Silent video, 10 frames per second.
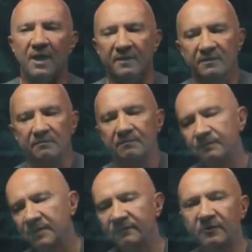And
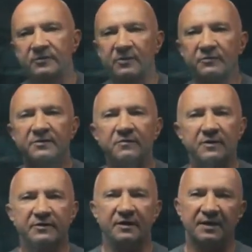of course, those
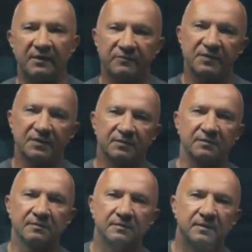symbols can have
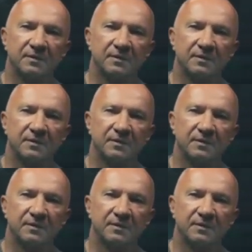certain